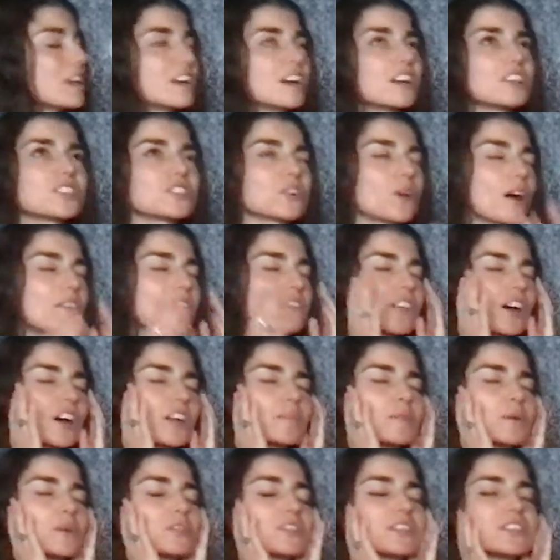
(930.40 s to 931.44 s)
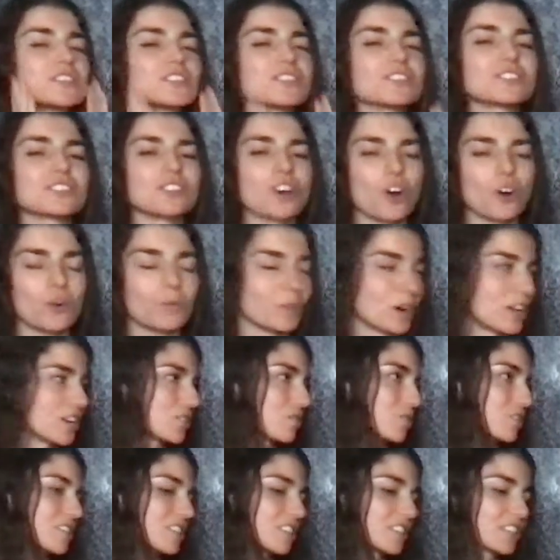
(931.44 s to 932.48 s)
So I've thought about this so
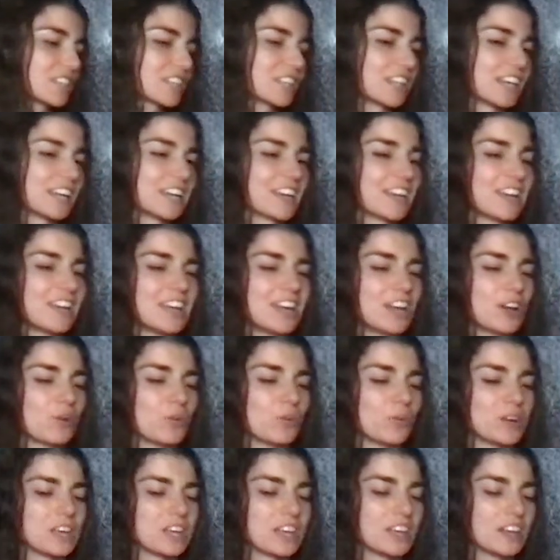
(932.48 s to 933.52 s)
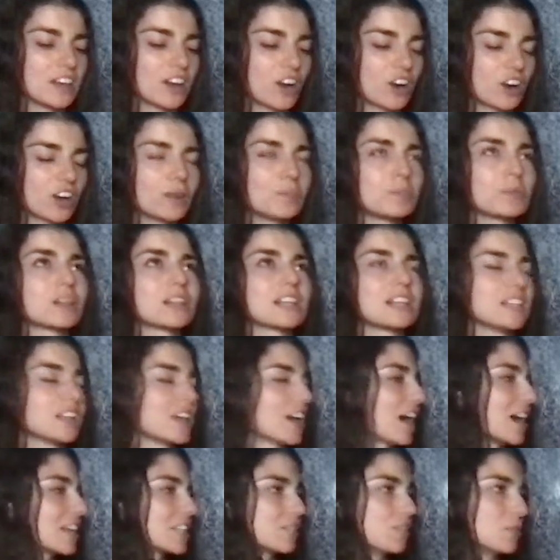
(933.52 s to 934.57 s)
much recently. Like, we are completely
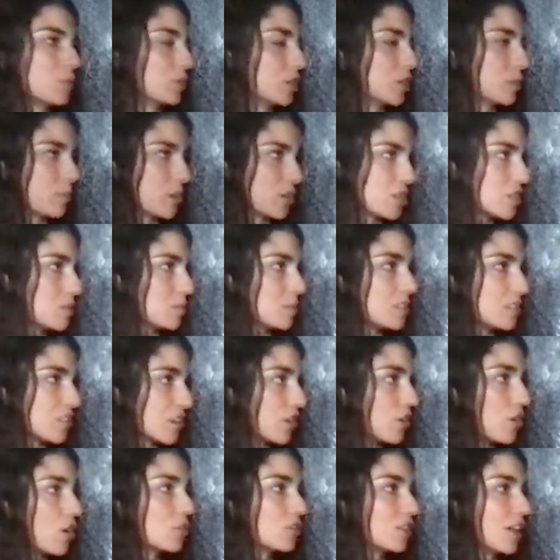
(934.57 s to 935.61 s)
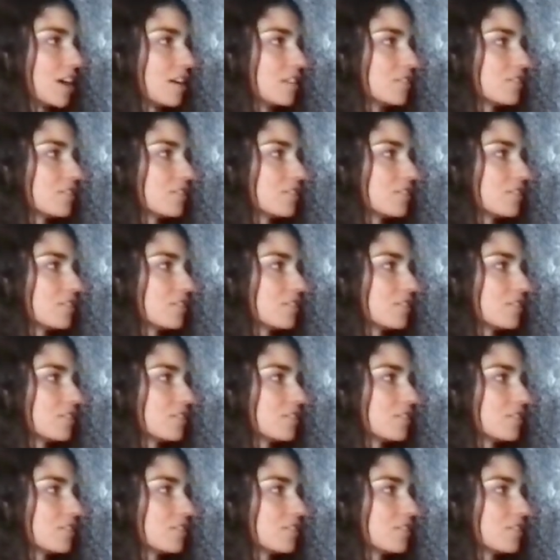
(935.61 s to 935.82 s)
active and willing participants in our own life.